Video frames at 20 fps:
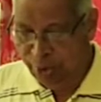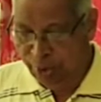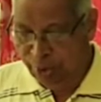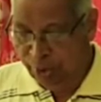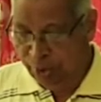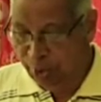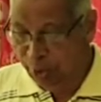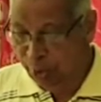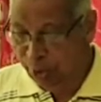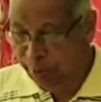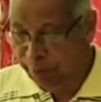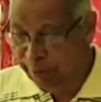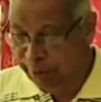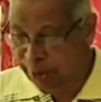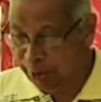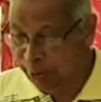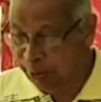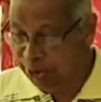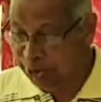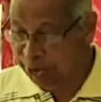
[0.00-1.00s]
Lord, we
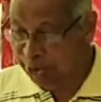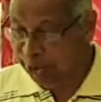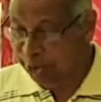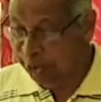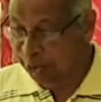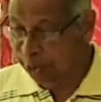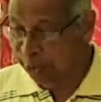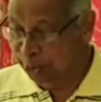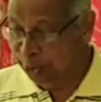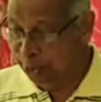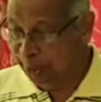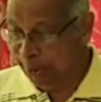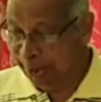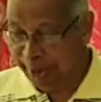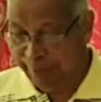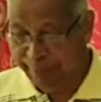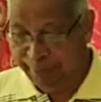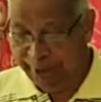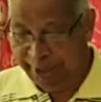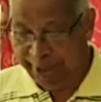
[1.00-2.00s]
request you to
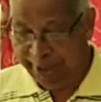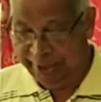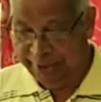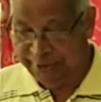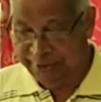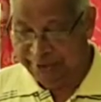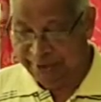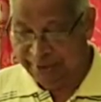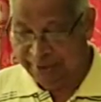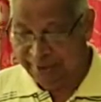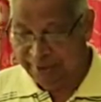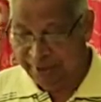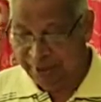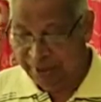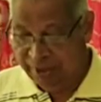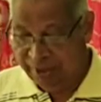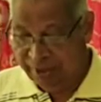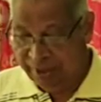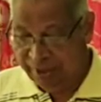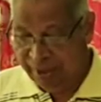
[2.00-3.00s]
accompany us
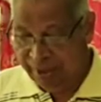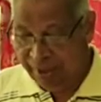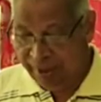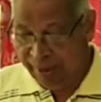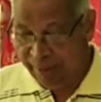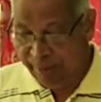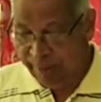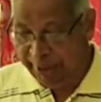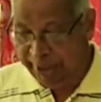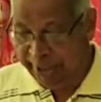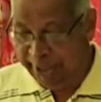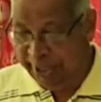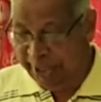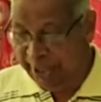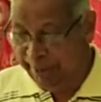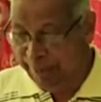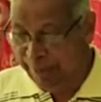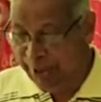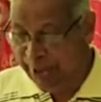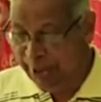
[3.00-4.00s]
by
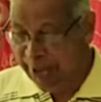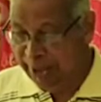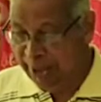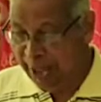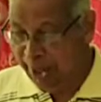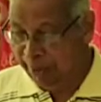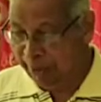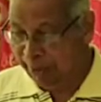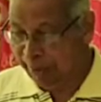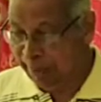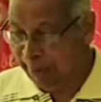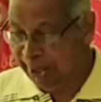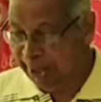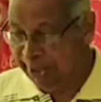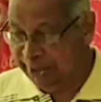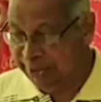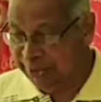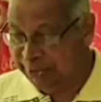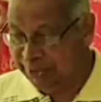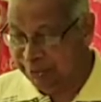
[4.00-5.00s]
enabling our
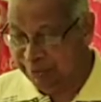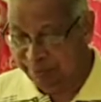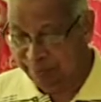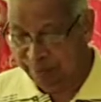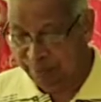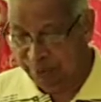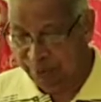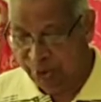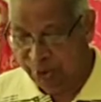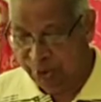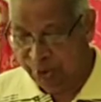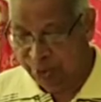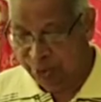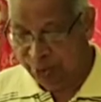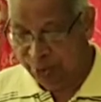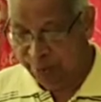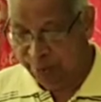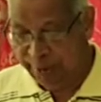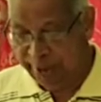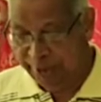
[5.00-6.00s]
minds
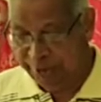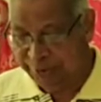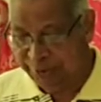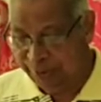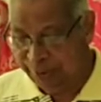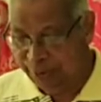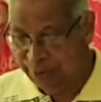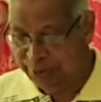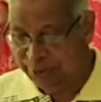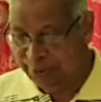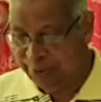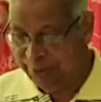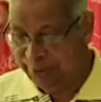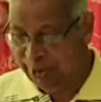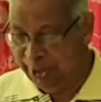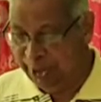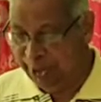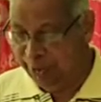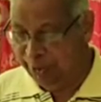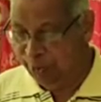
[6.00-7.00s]
to be
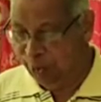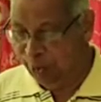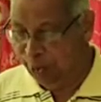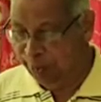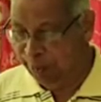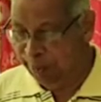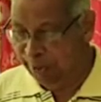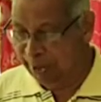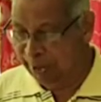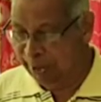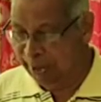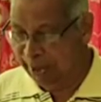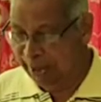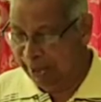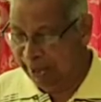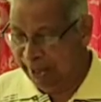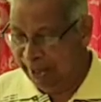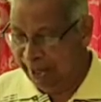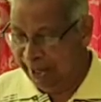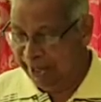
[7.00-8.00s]
exclusively open
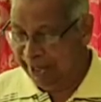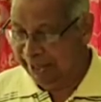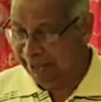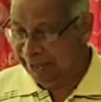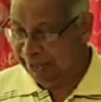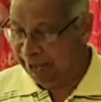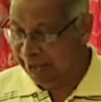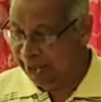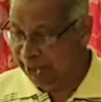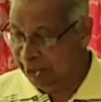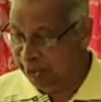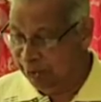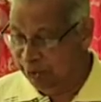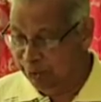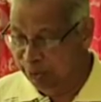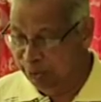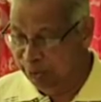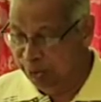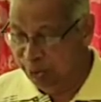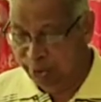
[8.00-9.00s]
and attentive
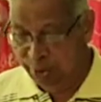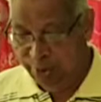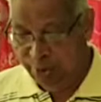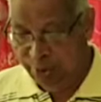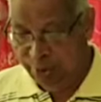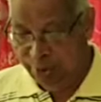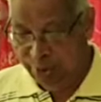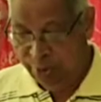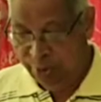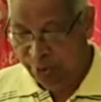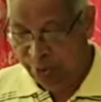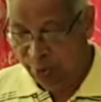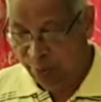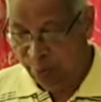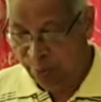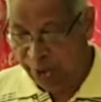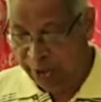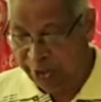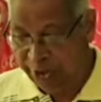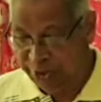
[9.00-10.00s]
to
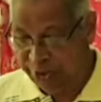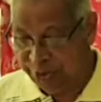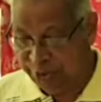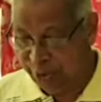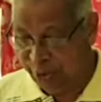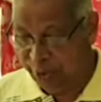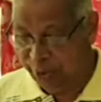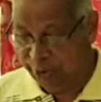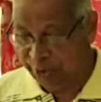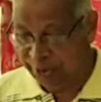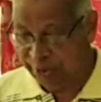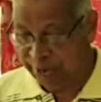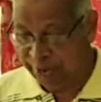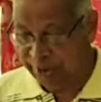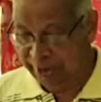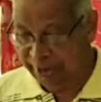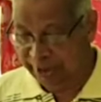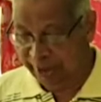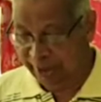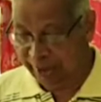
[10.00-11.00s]
what is taught
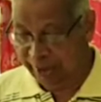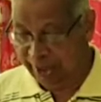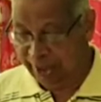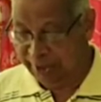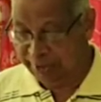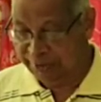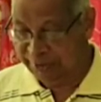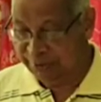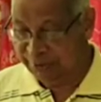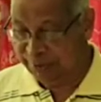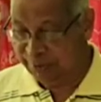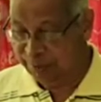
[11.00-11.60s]
in the class,